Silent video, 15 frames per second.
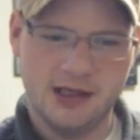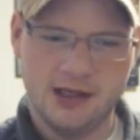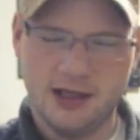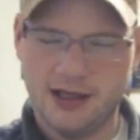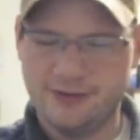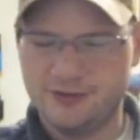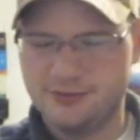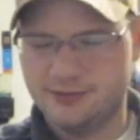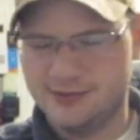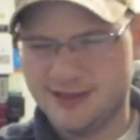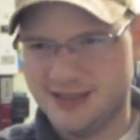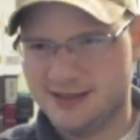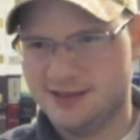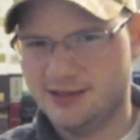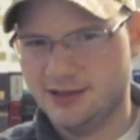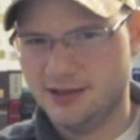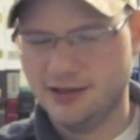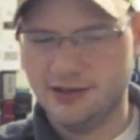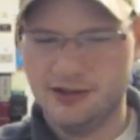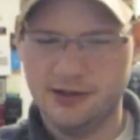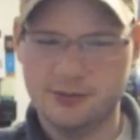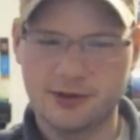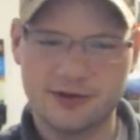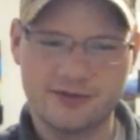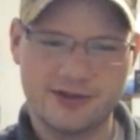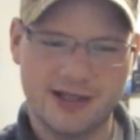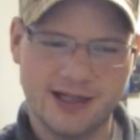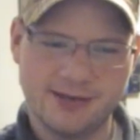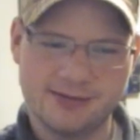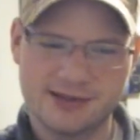I've tested it a number of
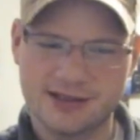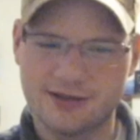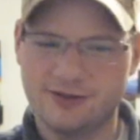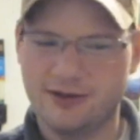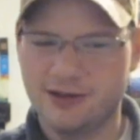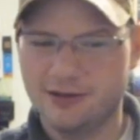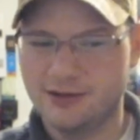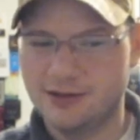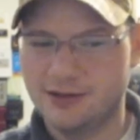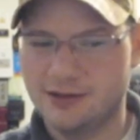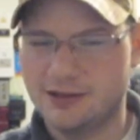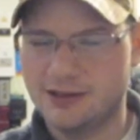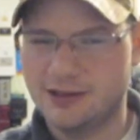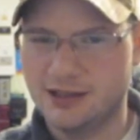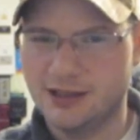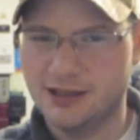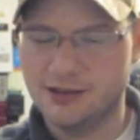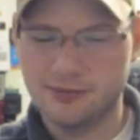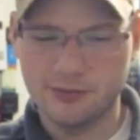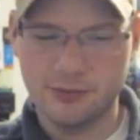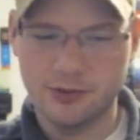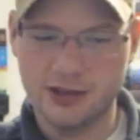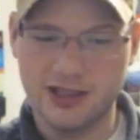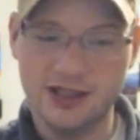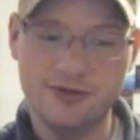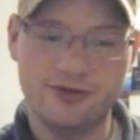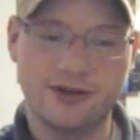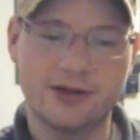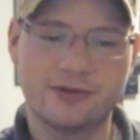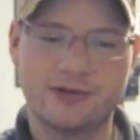times, and I found what he
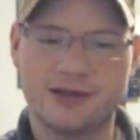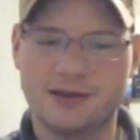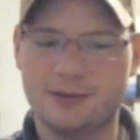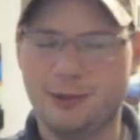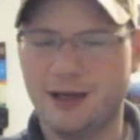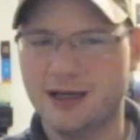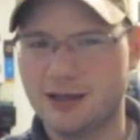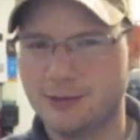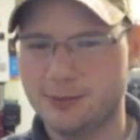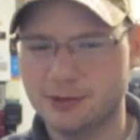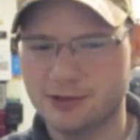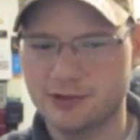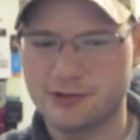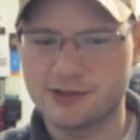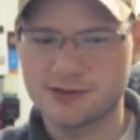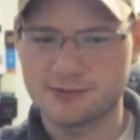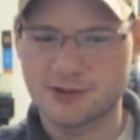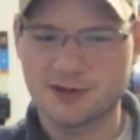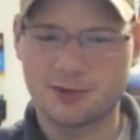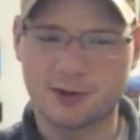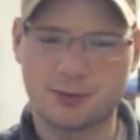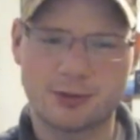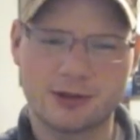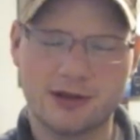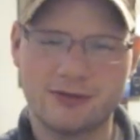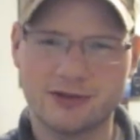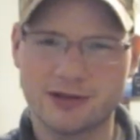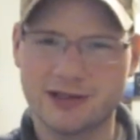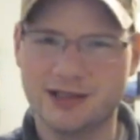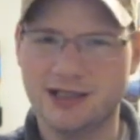found, that the pineapple note is much more
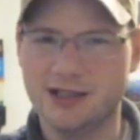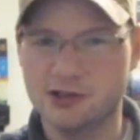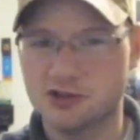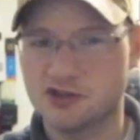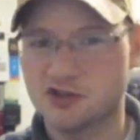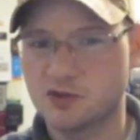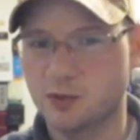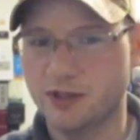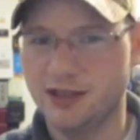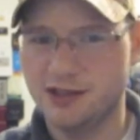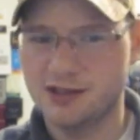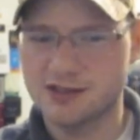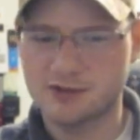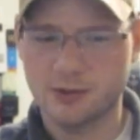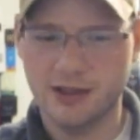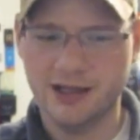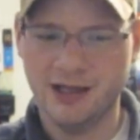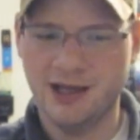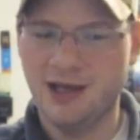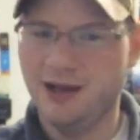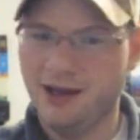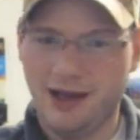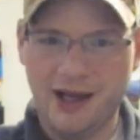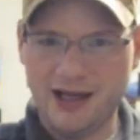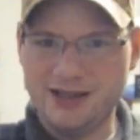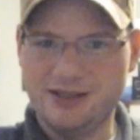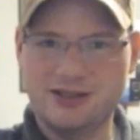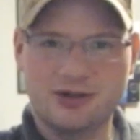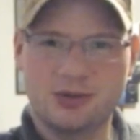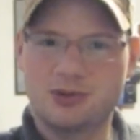prevalent and sweet this way. I
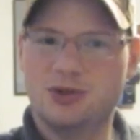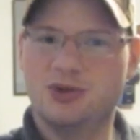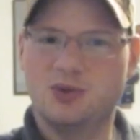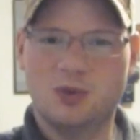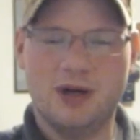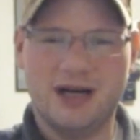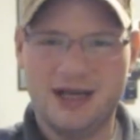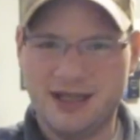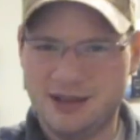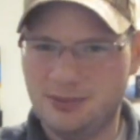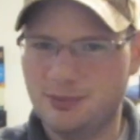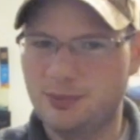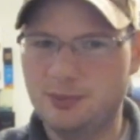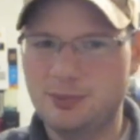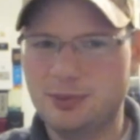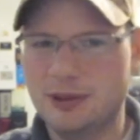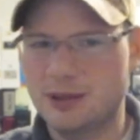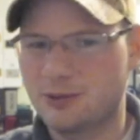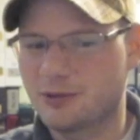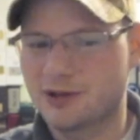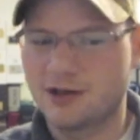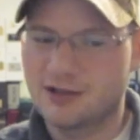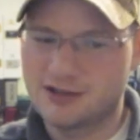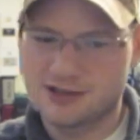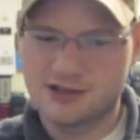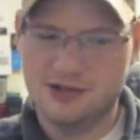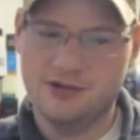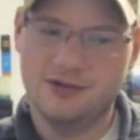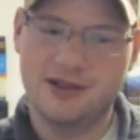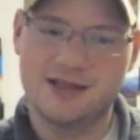don't know why, but it works,
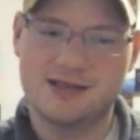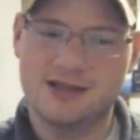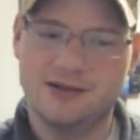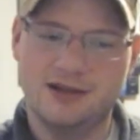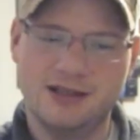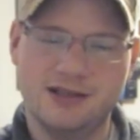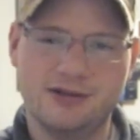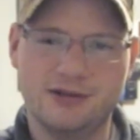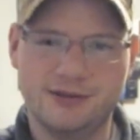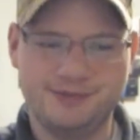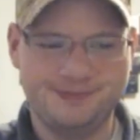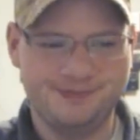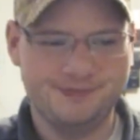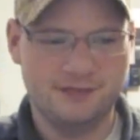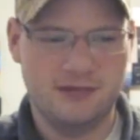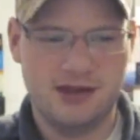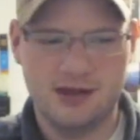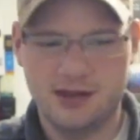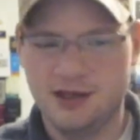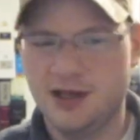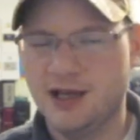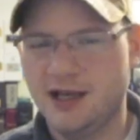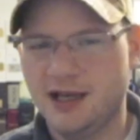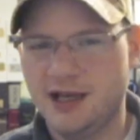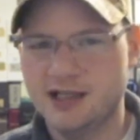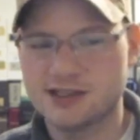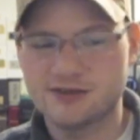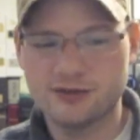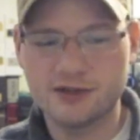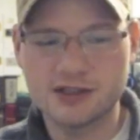so that's how I do it.
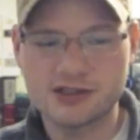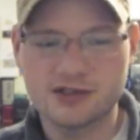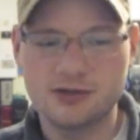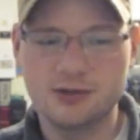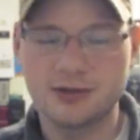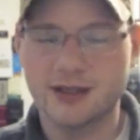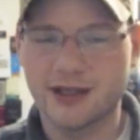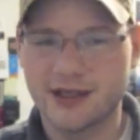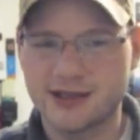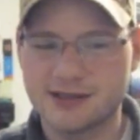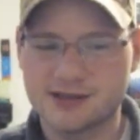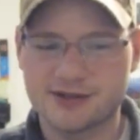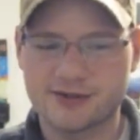As far as who would like this